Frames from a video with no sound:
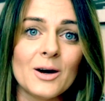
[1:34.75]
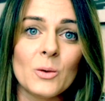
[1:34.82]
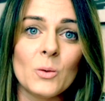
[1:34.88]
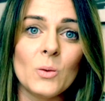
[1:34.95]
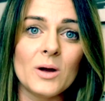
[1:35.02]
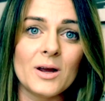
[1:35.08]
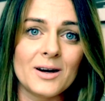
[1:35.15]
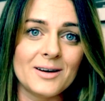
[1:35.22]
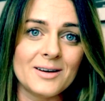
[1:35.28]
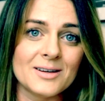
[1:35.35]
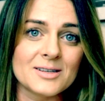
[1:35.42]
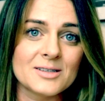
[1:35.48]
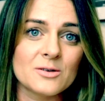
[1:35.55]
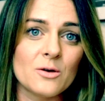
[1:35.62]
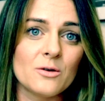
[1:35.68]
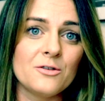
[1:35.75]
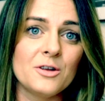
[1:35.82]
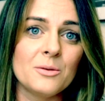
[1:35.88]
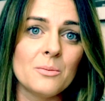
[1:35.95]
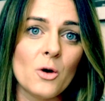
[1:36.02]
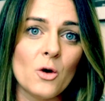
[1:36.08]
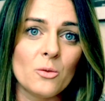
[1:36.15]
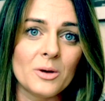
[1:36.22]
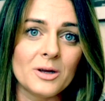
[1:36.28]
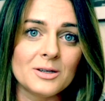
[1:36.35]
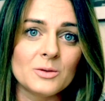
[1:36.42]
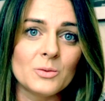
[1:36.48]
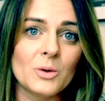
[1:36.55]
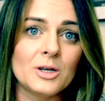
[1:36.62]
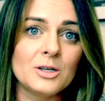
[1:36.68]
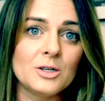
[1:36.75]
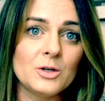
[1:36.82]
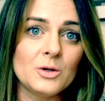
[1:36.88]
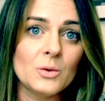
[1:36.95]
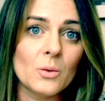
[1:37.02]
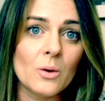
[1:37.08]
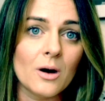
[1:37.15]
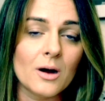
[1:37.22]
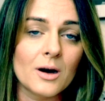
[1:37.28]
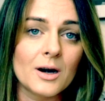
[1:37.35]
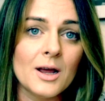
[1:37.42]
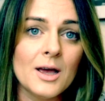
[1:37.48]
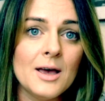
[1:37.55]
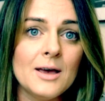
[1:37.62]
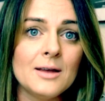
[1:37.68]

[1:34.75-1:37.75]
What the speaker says: awareness of the moment when you are